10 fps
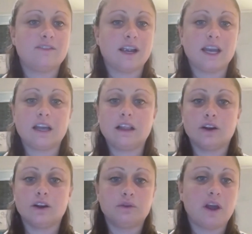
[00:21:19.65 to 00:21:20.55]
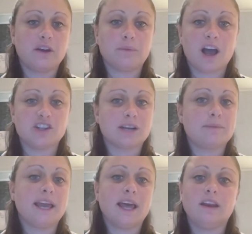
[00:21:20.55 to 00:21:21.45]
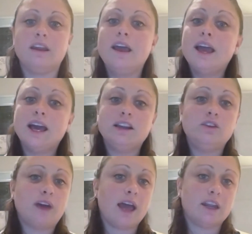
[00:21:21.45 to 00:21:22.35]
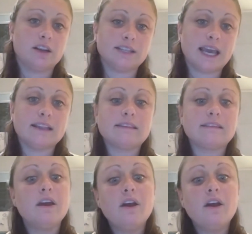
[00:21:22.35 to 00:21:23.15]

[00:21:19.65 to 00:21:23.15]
very clear throughout your project plan and you've got your dates.